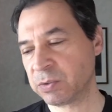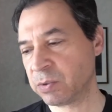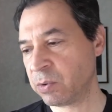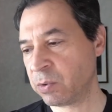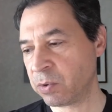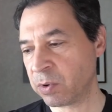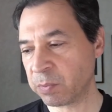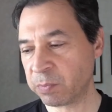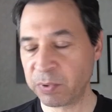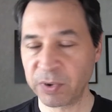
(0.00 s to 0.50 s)

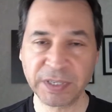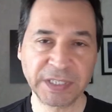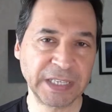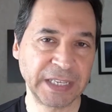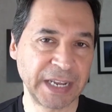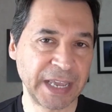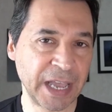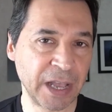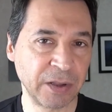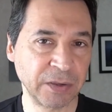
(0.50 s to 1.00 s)
or
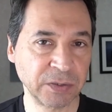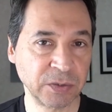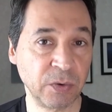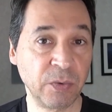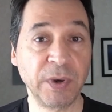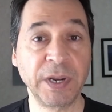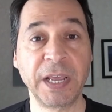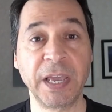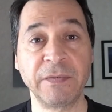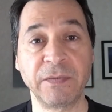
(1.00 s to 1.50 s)
printed out or
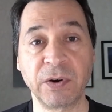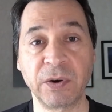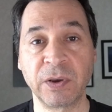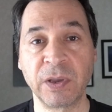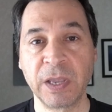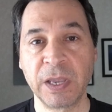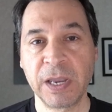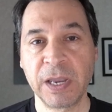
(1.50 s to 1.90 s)
whatever,